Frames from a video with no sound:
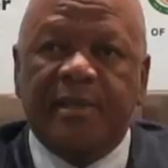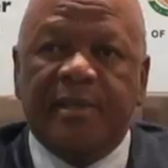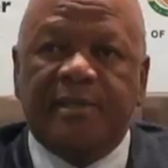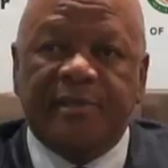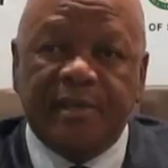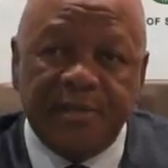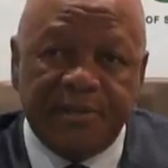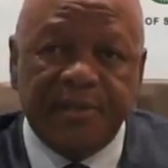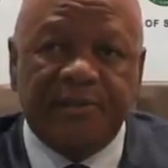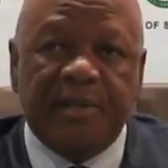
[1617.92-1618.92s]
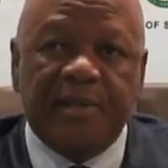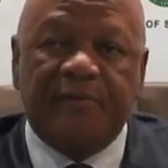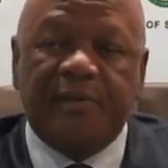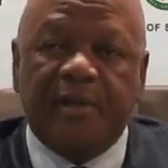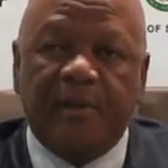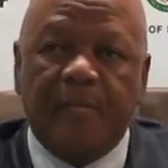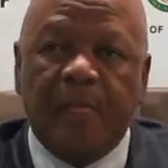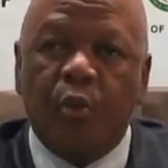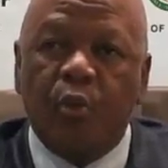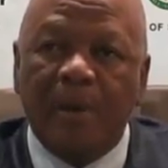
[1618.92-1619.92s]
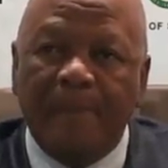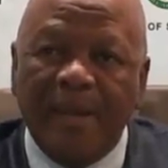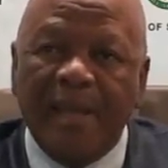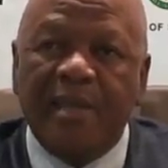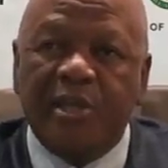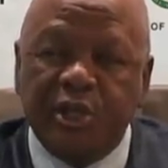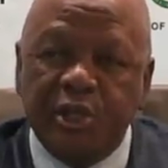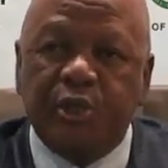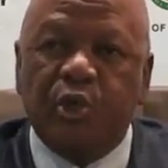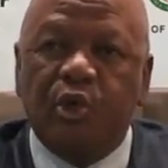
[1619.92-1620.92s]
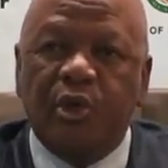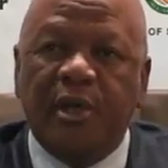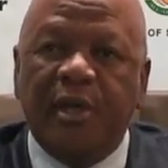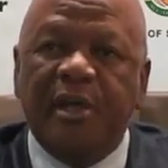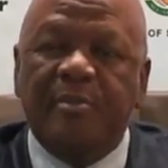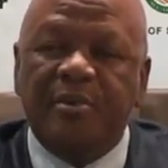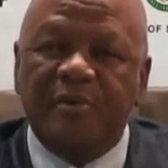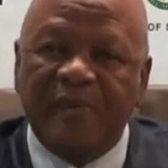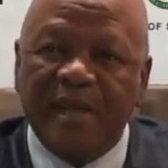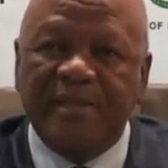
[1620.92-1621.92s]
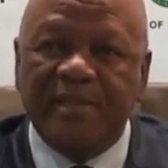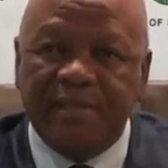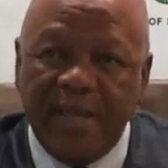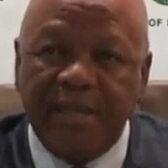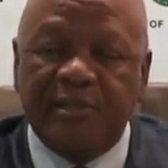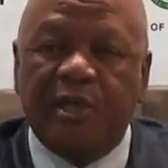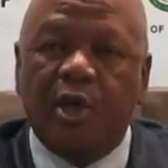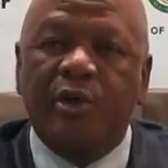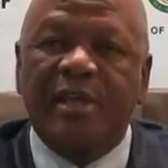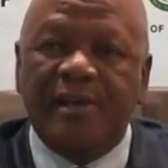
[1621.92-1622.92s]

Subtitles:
Statistics South Africa will play a key role in providing data on a